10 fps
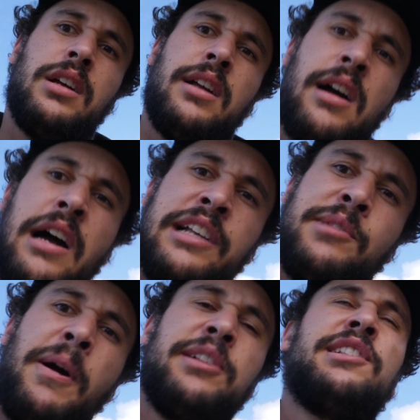I
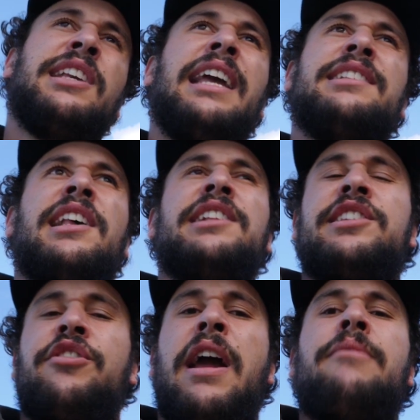suppose it's against
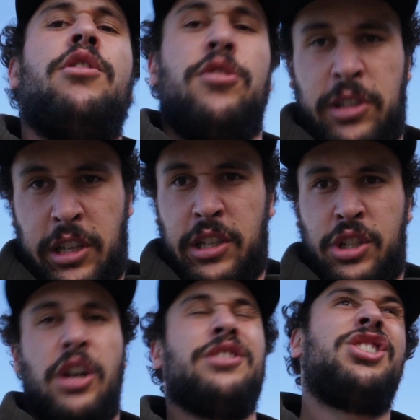Instagram rules because it
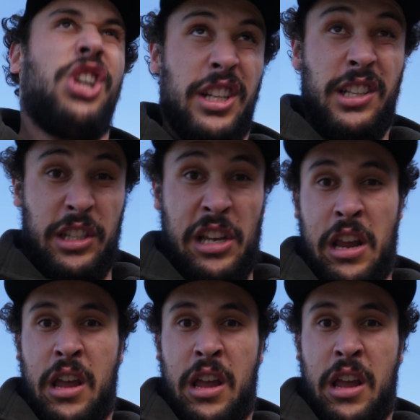shows chins.